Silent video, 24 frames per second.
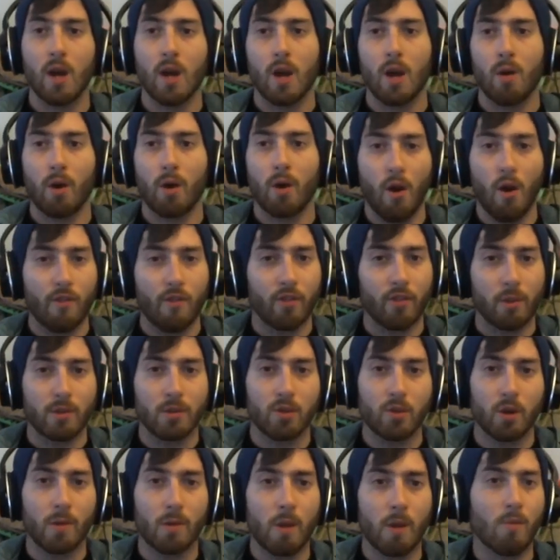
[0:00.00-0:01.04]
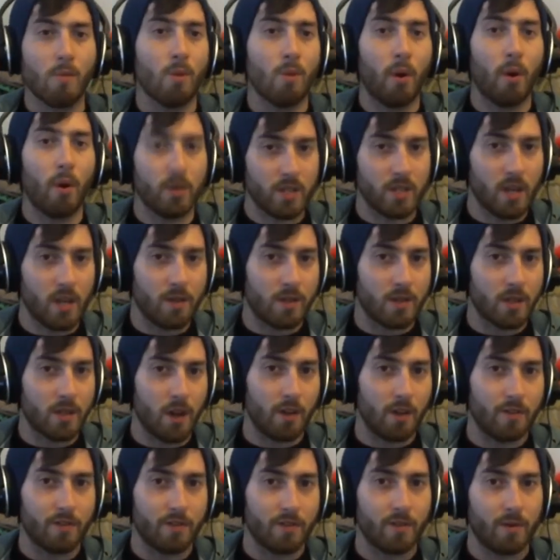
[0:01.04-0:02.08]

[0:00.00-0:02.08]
When I'll hopefully be talking about more positive stuff.